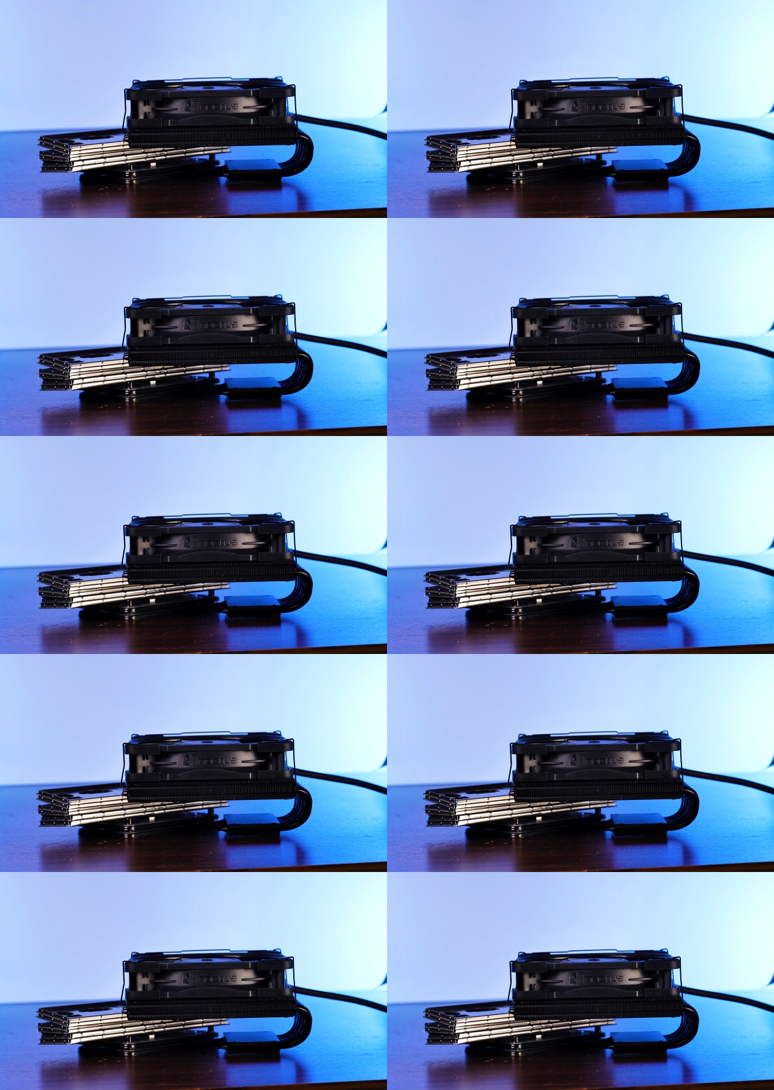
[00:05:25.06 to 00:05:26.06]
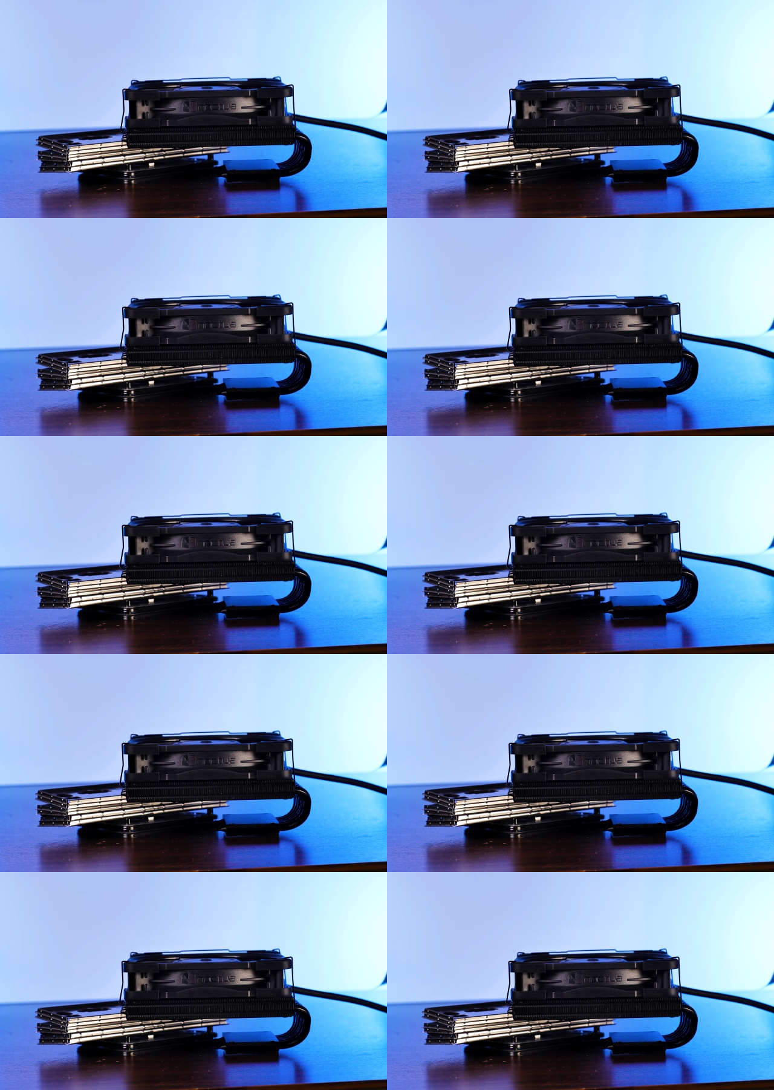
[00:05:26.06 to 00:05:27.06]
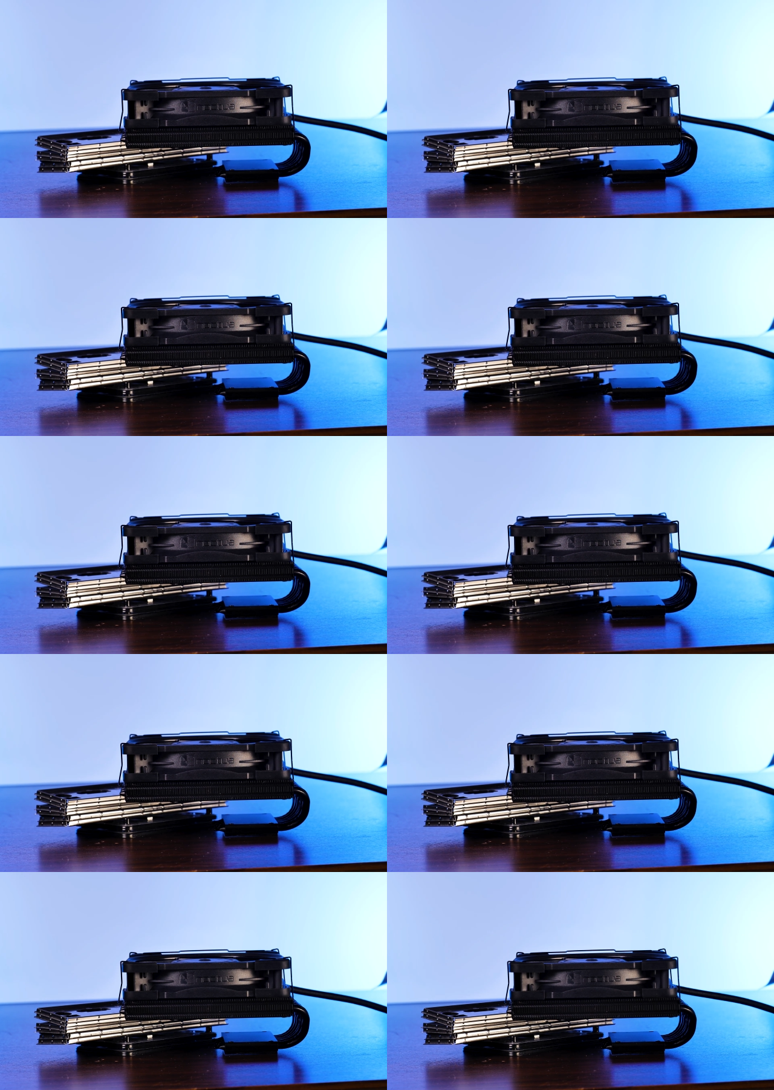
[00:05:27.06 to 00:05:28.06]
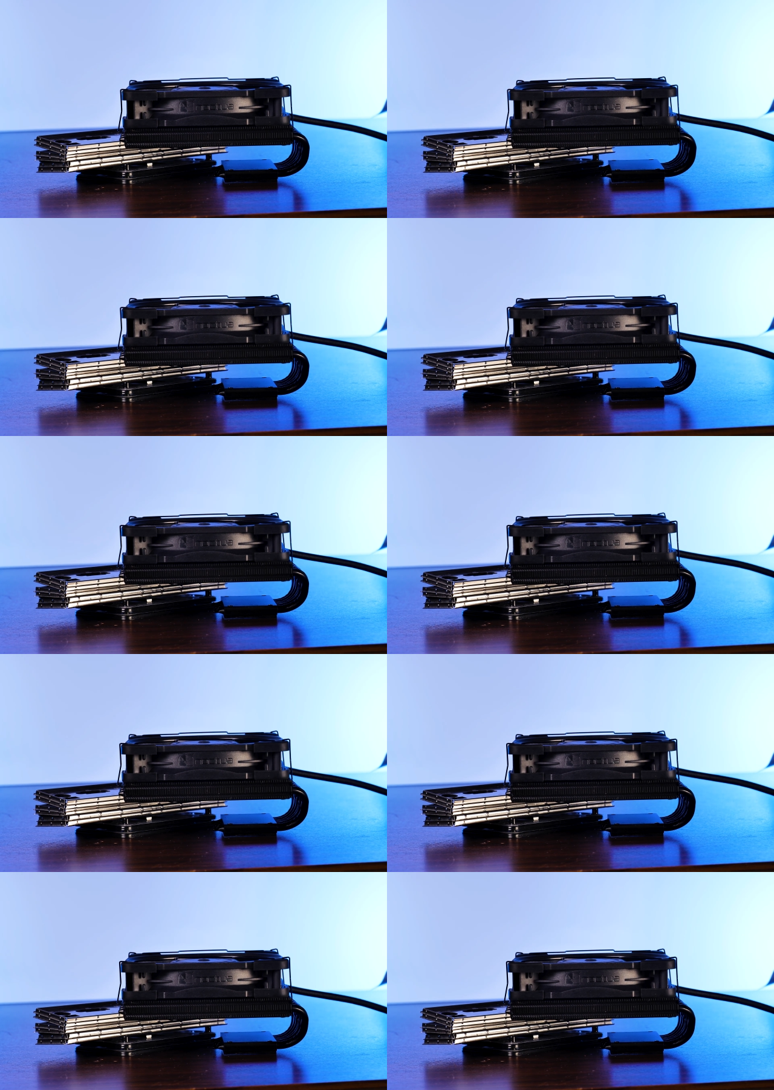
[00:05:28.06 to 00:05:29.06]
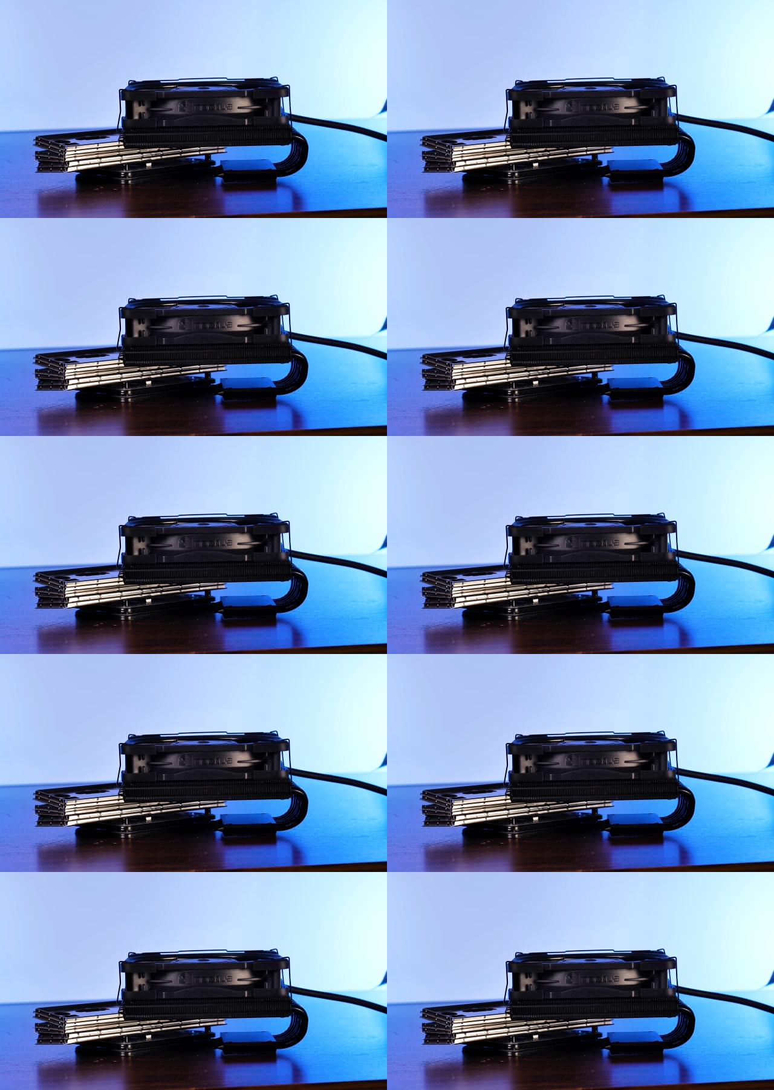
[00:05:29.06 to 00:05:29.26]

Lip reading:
[unreadable: no face in view]